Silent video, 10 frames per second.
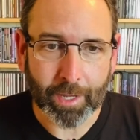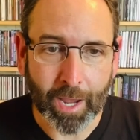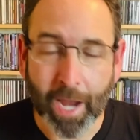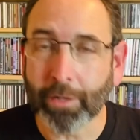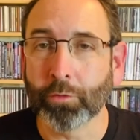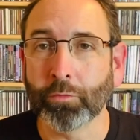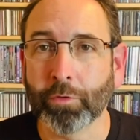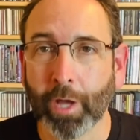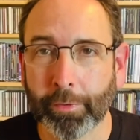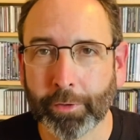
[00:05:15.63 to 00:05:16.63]
I knew
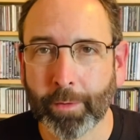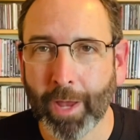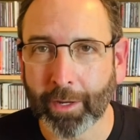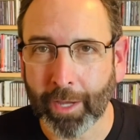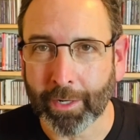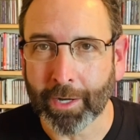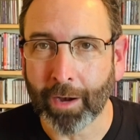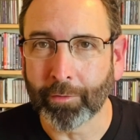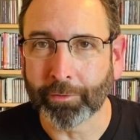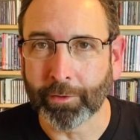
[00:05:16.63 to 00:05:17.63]
nothing about Kenny
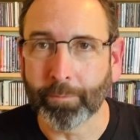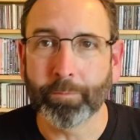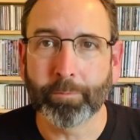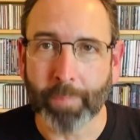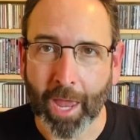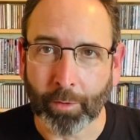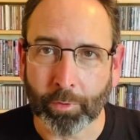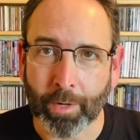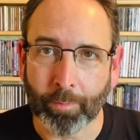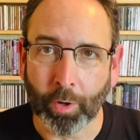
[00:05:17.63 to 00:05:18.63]
Aronson back when
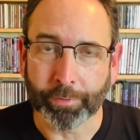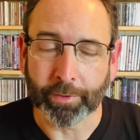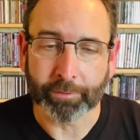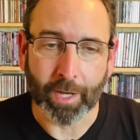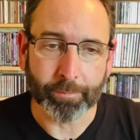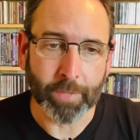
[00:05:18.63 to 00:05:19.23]
I bought this app.